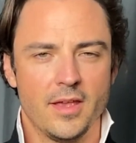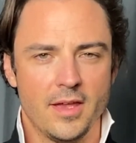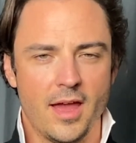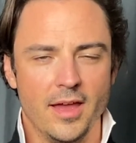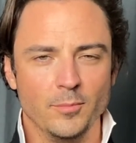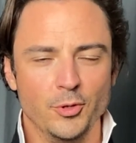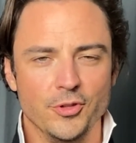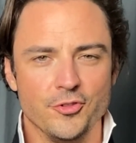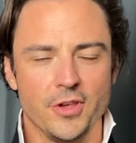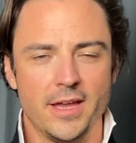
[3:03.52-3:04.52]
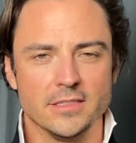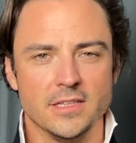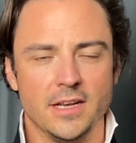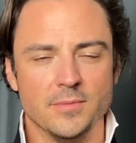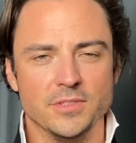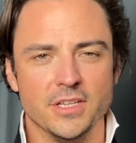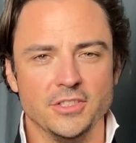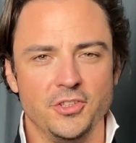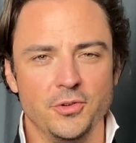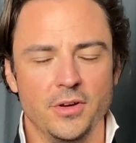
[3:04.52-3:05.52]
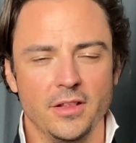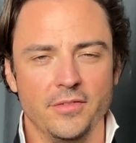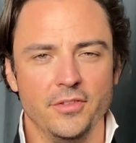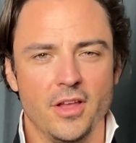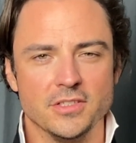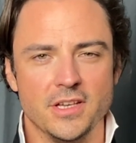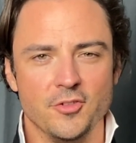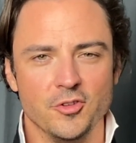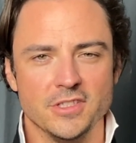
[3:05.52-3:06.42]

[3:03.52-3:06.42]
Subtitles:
Hi, I'm Lucas Jackson. I'm 6'2", and I live in Los Angeles,